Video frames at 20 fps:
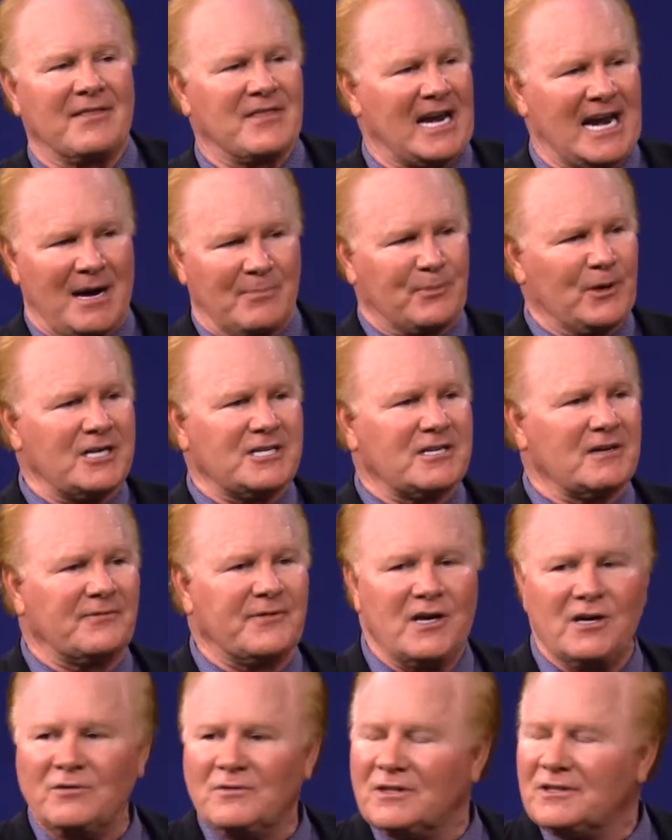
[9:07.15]
Then I'll preach their
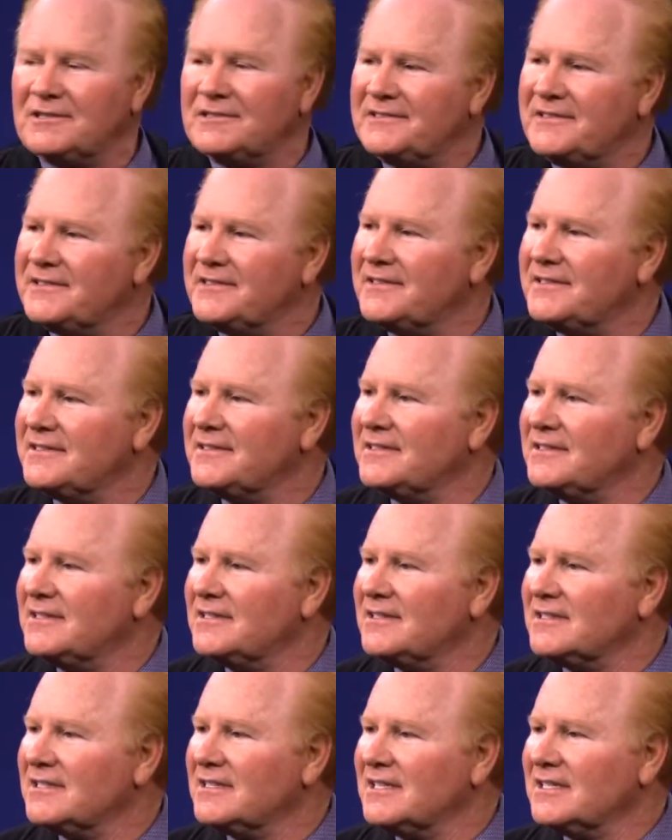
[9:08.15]
funeral.
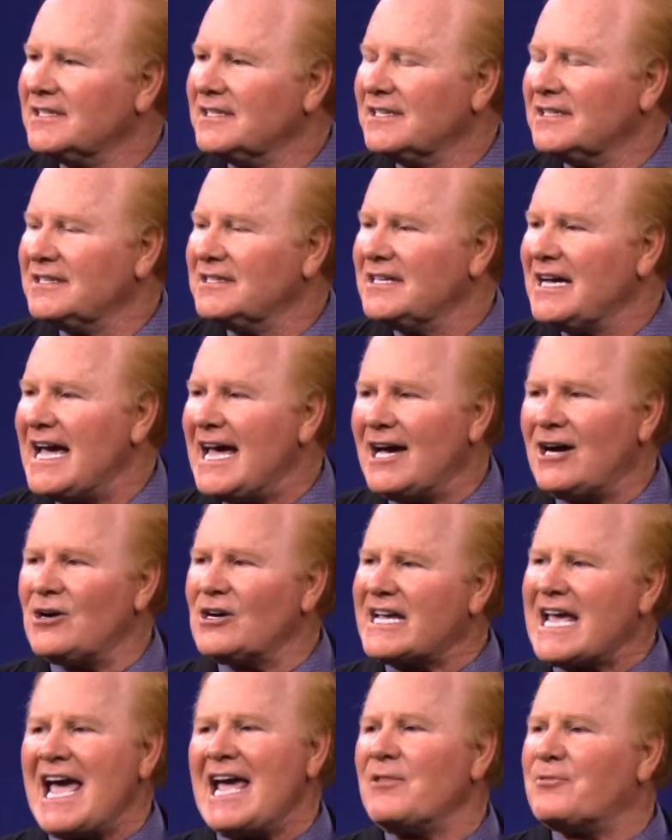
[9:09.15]
Yeah. Hell
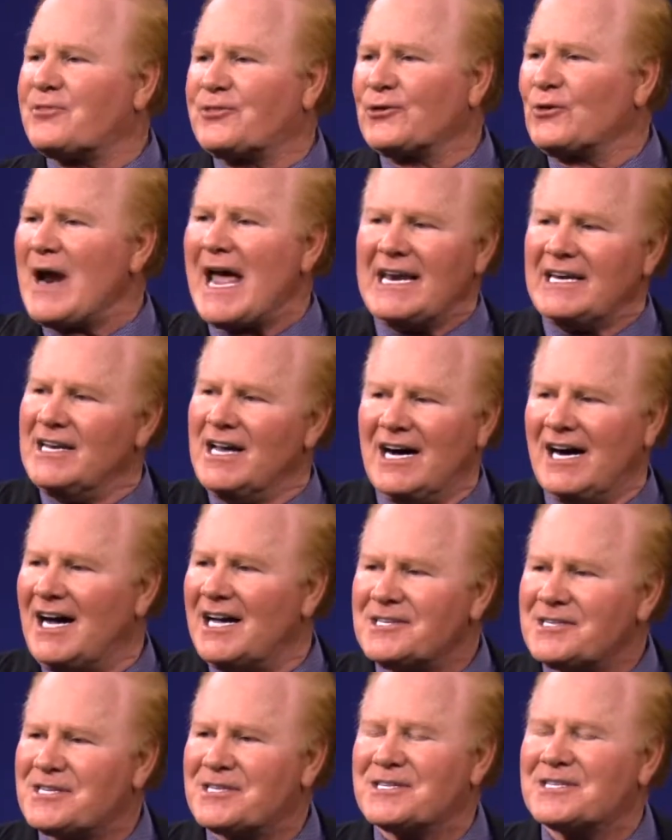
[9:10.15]
can't threaten
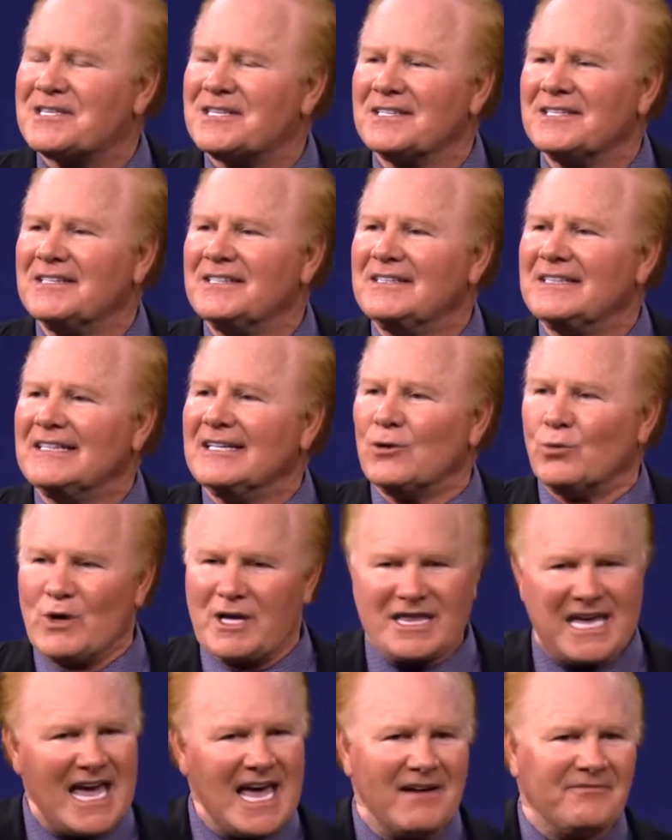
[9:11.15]
us
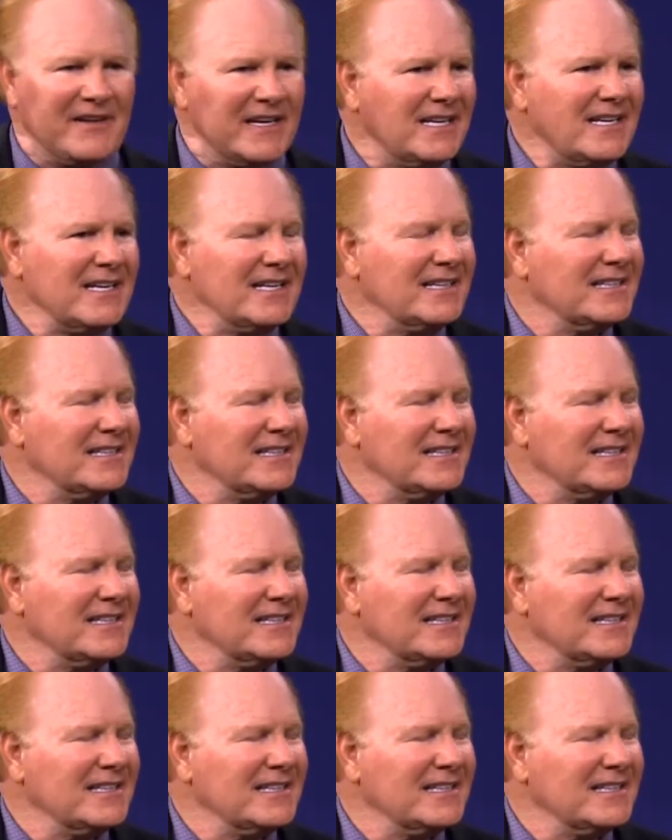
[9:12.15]
with heaven.